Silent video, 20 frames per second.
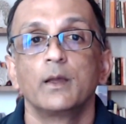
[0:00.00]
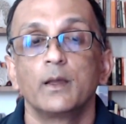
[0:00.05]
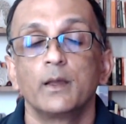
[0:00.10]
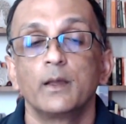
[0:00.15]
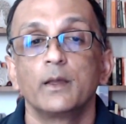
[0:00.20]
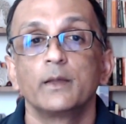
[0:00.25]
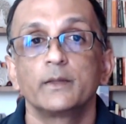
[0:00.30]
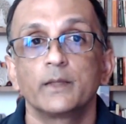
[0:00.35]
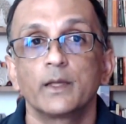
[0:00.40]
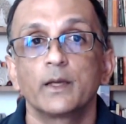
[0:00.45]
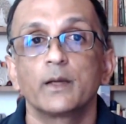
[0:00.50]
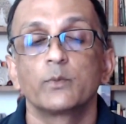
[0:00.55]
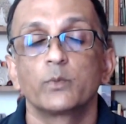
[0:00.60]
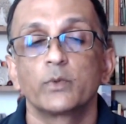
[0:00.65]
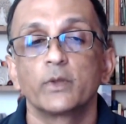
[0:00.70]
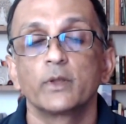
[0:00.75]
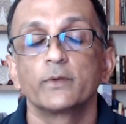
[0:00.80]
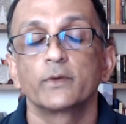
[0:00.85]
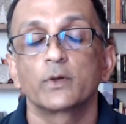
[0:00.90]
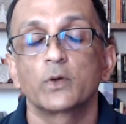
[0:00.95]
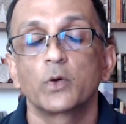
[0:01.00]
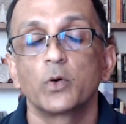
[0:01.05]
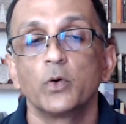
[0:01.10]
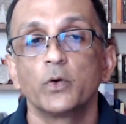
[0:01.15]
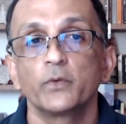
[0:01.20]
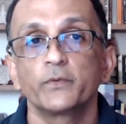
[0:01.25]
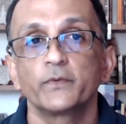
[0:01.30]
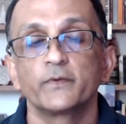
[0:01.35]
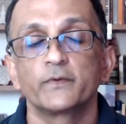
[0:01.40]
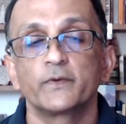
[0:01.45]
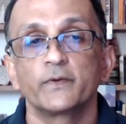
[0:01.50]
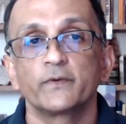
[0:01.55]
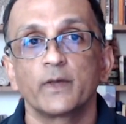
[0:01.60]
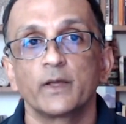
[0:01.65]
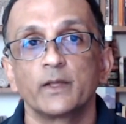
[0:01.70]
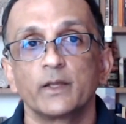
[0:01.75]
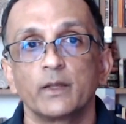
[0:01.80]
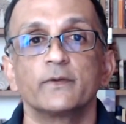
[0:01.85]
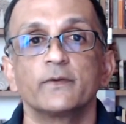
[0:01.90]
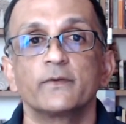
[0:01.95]
Yeah, but the course is
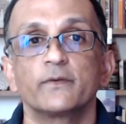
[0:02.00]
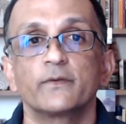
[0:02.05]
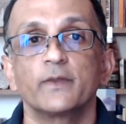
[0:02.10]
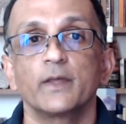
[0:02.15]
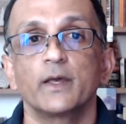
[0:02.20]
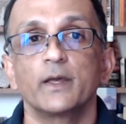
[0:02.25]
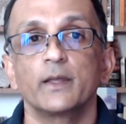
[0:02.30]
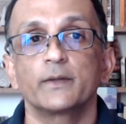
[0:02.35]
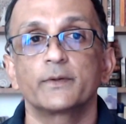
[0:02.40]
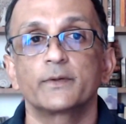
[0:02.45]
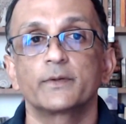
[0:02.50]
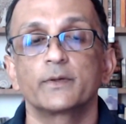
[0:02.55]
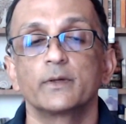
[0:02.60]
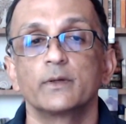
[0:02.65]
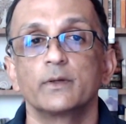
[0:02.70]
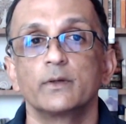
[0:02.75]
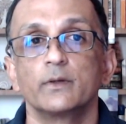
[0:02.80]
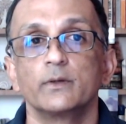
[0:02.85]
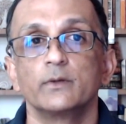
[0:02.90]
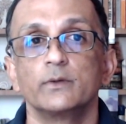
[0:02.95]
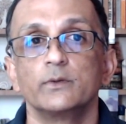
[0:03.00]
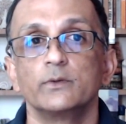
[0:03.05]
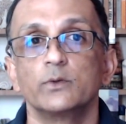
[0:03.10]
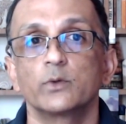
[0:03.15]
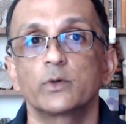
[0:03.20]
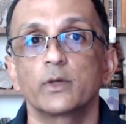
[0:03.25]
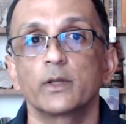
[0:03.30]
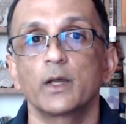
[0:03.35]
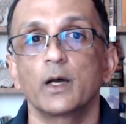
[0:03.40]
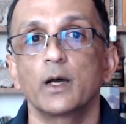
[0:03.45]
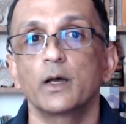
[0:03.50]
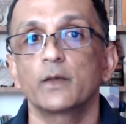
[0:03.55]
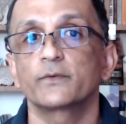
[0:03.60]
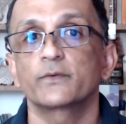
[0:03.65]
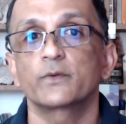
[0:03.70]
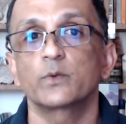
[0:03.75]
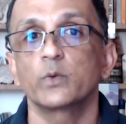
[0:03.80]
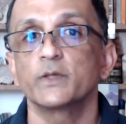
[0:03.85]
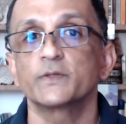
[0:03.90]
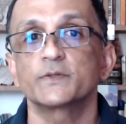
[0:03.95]
designed is that you can ask
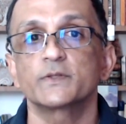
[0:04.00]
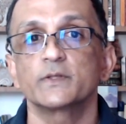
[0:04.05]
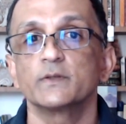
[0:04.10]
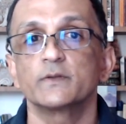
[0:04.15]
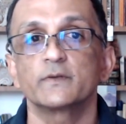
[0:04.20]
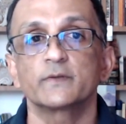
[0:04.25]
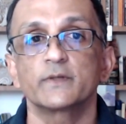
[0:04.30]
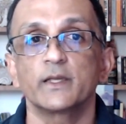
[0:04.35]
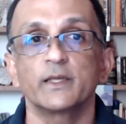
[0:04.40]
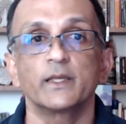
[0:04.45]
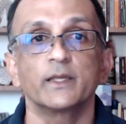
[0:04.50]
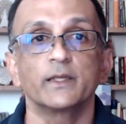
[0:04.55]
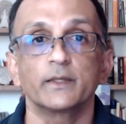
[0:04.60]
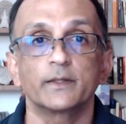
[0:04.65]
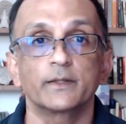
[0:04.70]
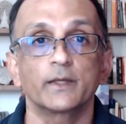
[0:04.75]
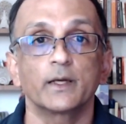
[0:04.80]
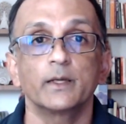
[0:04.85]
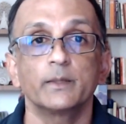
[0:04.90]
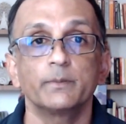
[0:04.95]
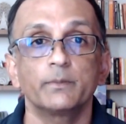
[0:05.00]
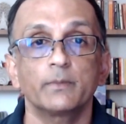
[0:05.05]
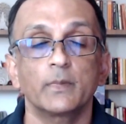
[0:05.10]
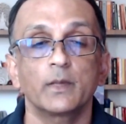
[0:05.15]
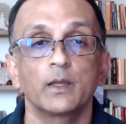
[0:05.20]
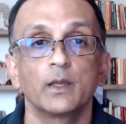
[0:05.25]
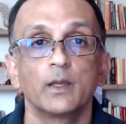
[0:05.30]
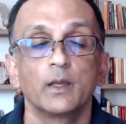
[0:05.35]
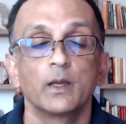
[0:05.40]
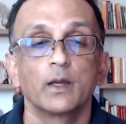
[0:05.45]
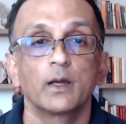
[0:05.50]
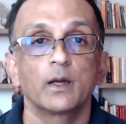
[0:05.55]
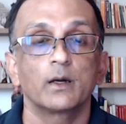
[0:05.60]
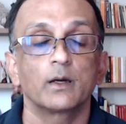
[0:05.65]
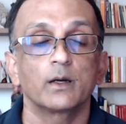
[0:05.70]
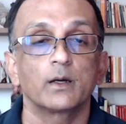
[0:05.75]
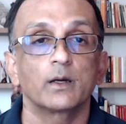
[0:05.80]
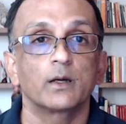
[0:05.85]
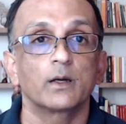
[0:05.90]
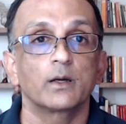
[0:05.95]
questions at any time,
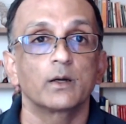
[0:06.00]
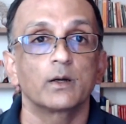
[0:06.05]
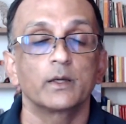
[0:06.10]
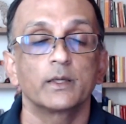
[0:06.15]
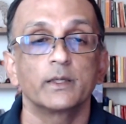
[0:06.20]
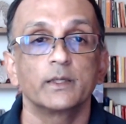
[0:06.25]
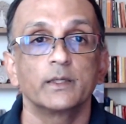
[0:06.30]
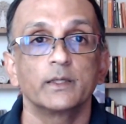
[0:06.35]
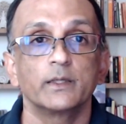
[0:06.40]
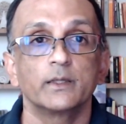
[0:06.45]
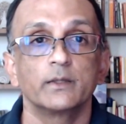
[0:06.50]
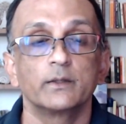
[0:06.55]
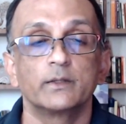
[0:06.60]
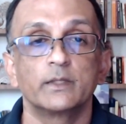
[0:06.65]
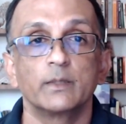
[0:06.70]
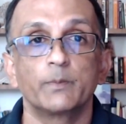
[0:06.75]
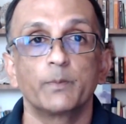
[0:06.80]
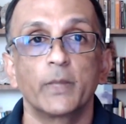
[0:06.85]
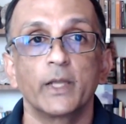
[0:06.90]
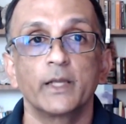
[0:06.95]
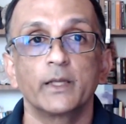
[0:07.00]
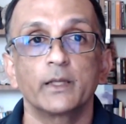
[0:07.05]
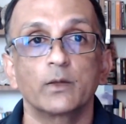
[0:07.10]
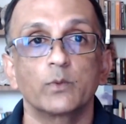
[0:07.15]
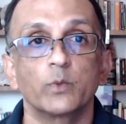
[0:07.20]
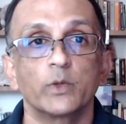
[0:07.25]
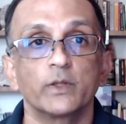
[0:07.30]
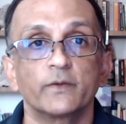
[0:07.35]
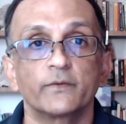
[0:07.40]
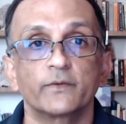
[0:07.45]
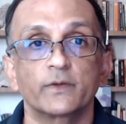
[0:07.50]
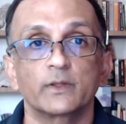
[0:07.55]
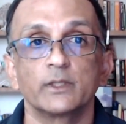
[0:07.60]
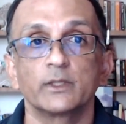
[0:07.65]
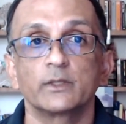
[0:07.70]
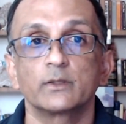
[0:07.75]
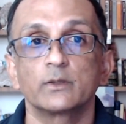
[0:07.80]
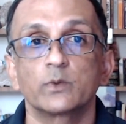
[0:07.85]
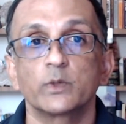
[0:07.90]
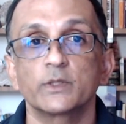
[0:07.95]
uh, depending on whether it's a
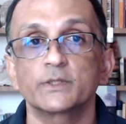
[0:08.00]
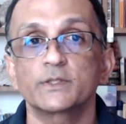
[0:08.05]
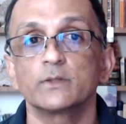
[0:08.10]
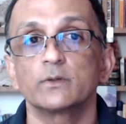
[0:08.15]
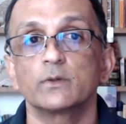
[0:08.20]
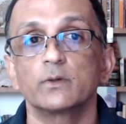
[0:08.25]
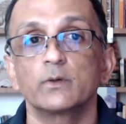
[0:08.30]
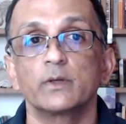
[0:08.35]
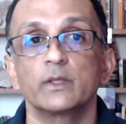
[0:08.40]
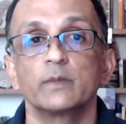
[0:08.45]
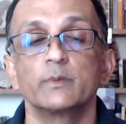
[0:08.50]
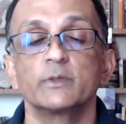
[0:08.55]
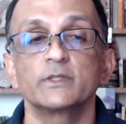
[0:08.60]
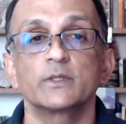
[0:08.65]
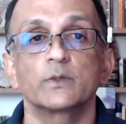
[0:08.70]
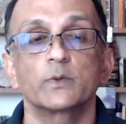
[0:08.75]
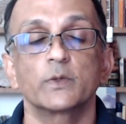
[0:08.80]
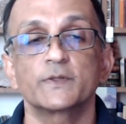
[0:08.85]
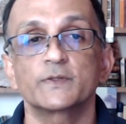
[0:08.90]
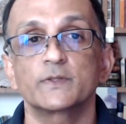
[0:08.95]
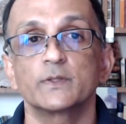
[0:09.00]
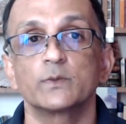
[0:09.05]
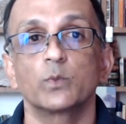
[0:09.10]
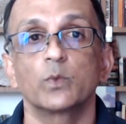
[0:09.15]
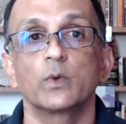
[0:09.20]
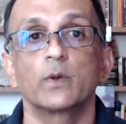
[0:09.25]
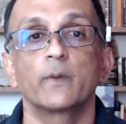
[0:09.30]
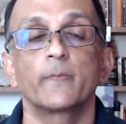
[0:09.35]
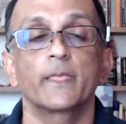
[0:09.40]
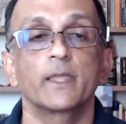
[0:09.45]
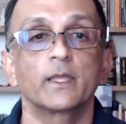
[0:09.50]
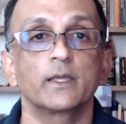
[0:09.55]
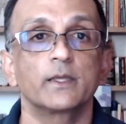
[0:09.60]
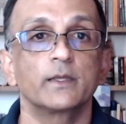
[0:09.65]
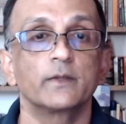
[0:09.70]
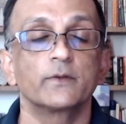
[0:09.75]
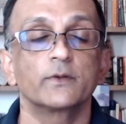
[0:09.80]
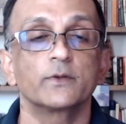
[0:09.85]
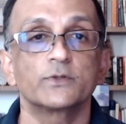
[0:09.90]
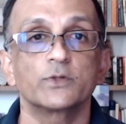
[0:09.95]
clinical question or an imaging question.
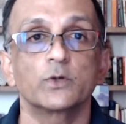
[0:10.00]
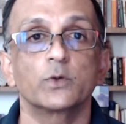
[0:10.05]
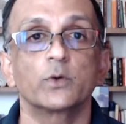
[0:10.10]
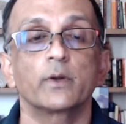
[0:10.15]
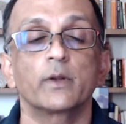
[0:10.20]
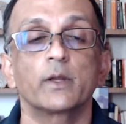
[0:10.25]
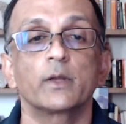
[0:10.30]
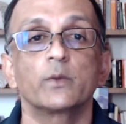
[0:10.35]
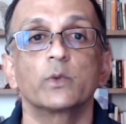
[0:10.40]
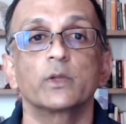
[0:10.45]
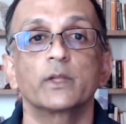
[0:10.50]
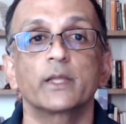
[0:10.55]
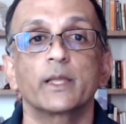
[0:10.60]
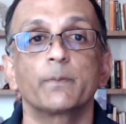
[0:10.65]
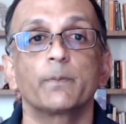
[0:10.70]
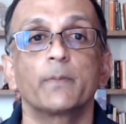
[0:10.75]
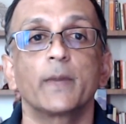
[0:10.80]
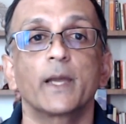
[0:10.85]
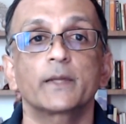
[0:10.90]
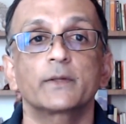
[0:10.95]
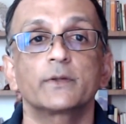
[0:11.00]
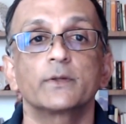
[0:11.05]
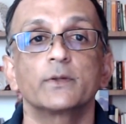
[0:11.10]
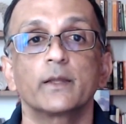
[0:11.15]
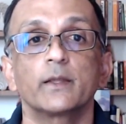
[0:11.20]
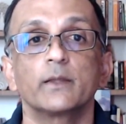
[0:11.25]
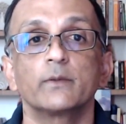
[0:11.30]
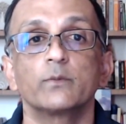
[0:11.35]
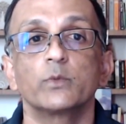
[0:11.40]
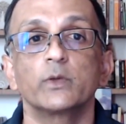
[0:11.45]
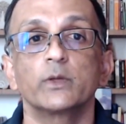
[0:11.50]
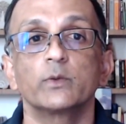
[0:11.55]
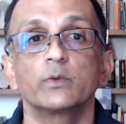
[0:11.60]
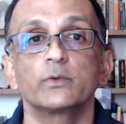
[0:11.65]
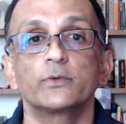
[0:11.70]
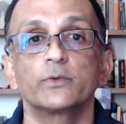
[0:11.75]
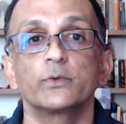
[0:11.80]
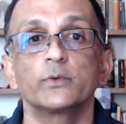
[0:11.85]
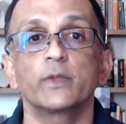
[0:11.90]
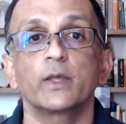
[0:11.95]
Either Joe or I will get back to you, and we will
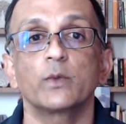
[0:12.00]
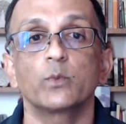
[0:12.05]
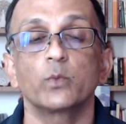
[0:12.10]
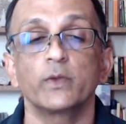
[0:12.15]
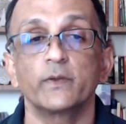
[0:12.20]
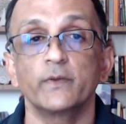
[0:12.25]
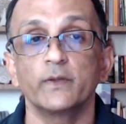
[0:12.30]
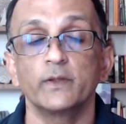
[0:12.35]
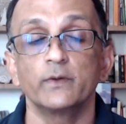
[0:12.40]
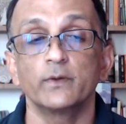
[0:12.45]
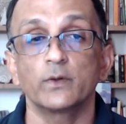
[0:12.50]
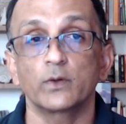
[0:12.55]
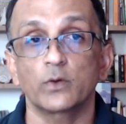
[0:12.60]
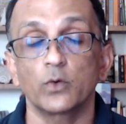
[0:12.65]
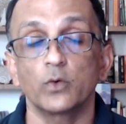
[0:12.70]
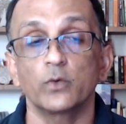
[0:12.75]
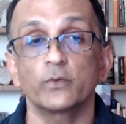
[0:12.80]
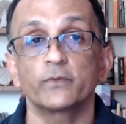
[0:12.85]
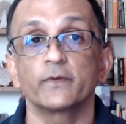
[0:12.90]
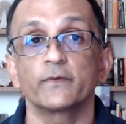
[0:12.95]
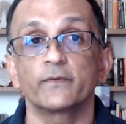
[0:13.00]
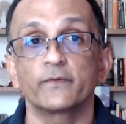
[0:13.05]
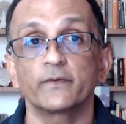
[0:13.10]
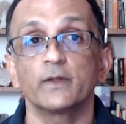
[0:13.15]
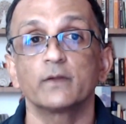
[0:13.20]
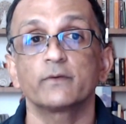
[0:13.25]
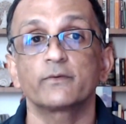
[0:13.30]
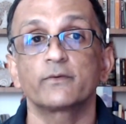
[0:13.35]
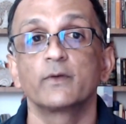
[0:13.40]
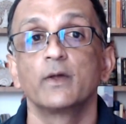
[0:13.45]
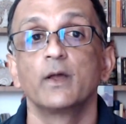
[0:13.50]
do that within the course itself,